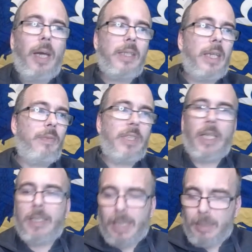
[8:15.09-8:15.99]
And then if he
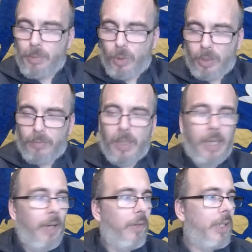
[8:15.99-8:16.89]
does get the ball in the right
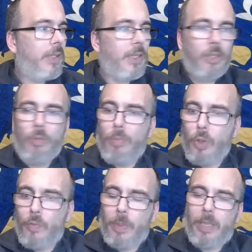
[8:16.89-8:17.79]
areas, there's no
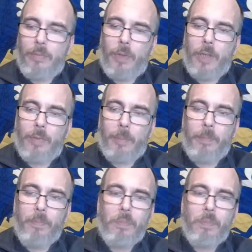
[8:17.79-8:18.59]
movement in front of him.